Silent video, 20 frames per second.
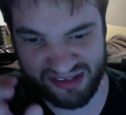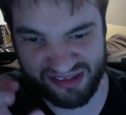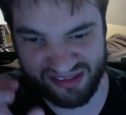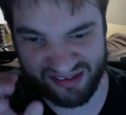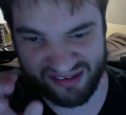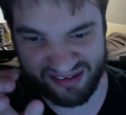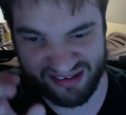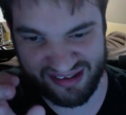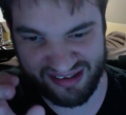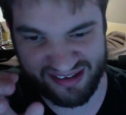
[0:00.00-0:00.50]

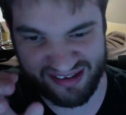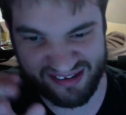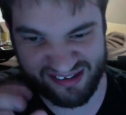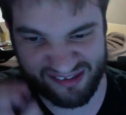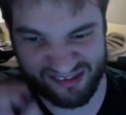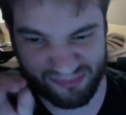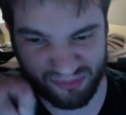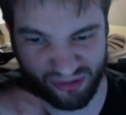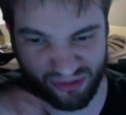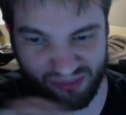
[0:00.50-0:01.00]
that
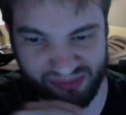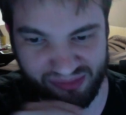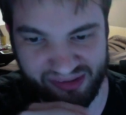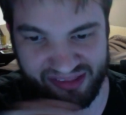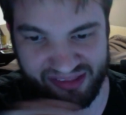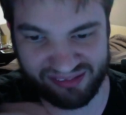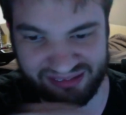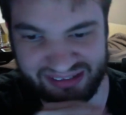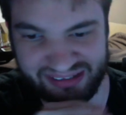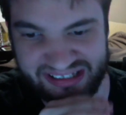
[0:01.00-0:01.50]
he's probably
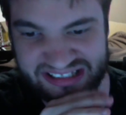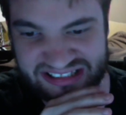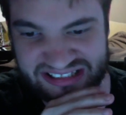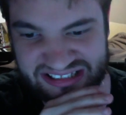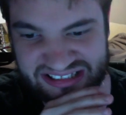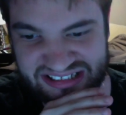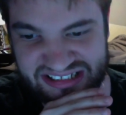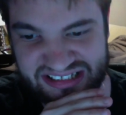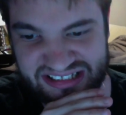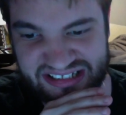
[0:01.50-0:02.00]
the
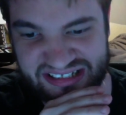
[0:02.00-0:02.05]
least